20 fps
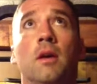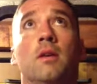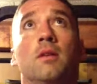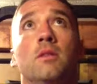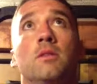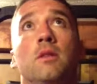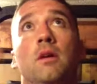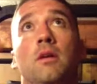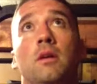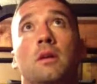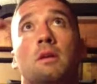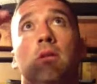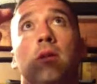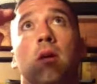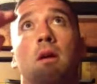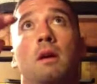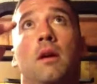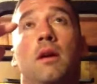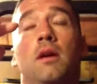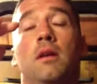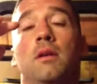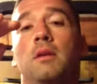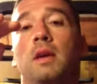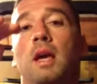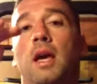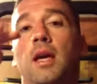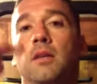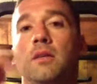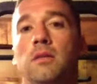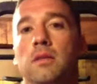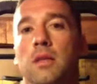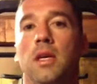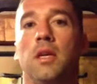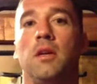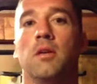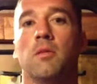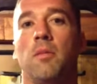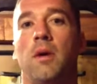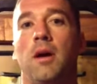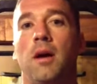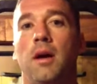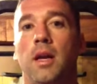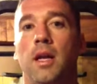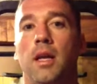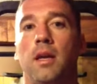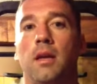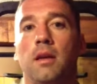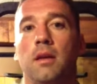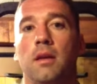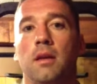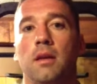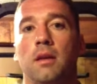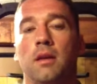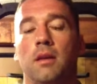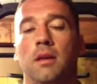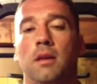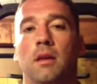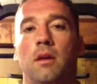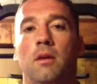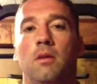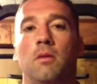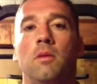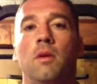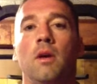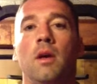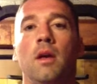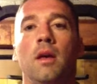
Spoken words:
so you can't see your body, you know,